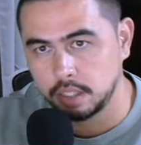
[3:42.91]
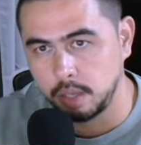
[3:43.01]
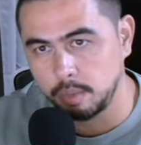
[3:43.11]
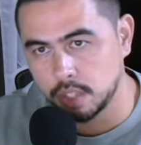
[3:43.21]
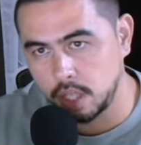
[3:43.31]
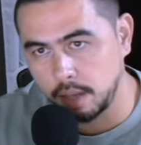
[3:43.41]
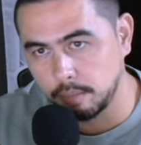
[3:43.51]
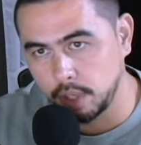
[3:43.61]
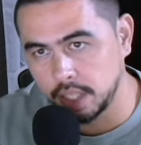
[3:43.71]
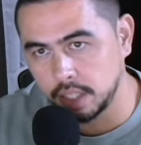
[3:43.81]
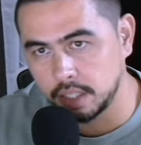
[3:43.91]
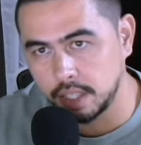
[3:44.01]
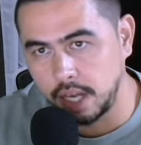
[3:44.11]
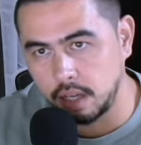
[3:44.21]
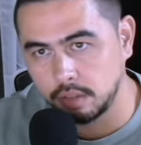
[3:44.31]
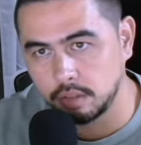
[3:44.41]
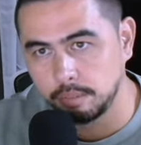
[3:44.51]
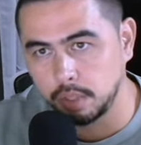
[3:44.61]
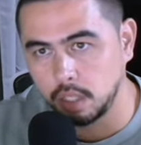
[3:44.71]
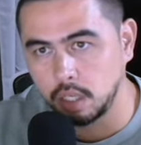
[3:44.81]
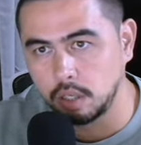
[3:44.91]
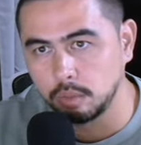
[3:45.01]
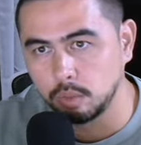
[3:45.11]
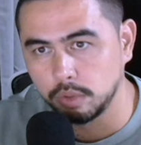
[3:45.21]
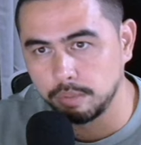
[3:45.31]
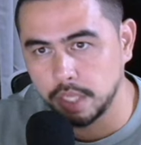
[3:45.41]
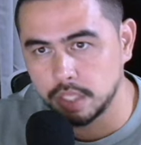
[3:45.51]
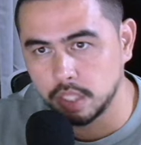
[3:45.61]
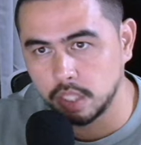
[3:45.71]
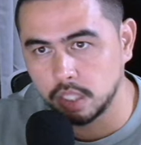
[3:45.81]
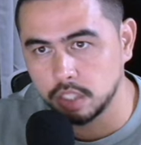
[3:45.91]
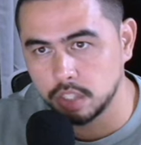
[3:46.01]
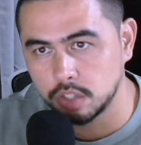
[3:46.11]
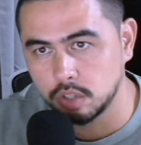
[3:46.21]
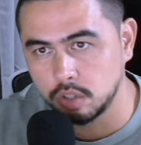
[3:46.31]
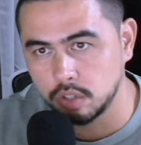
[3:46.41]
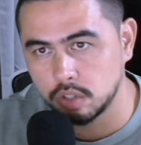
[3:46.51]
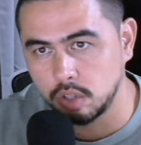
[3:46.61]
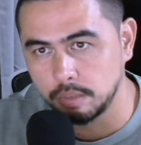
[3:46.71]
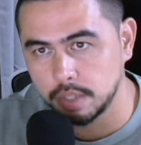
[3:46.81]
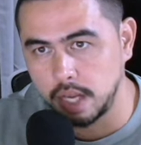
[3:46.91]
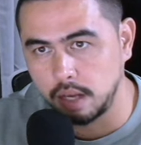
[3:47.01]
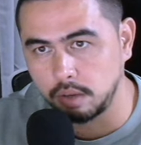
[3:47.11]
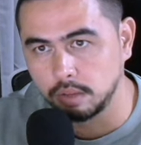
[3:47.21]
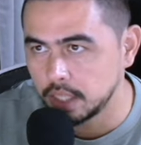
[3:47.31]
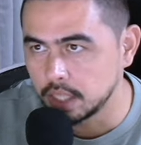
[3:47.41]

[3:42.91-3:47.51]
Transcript: then we started breaking down, but we've basically just got stopped out.